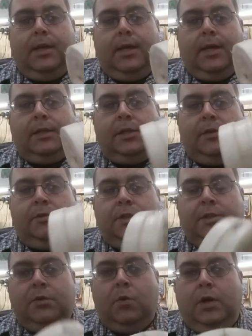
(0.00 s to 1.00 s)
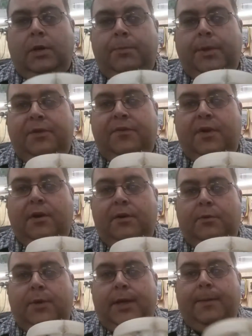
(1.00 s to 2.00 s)
it uses quite a bit of
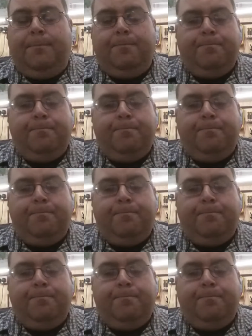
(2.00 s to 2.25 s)
hardware.